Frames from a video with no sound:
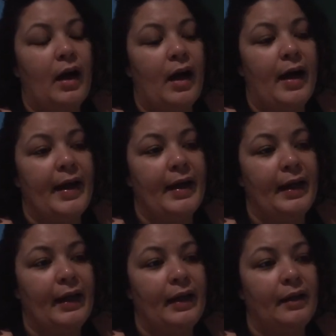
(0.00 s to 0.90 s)

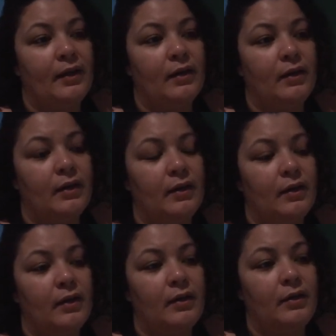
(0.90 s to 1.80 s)
I
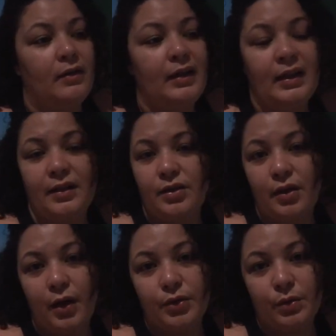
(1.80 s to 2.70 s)
needed to
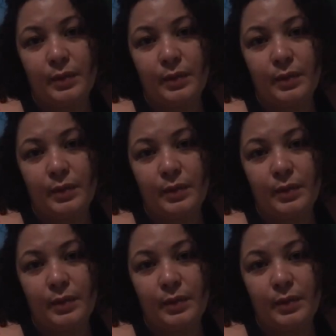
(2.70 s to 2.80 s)
go to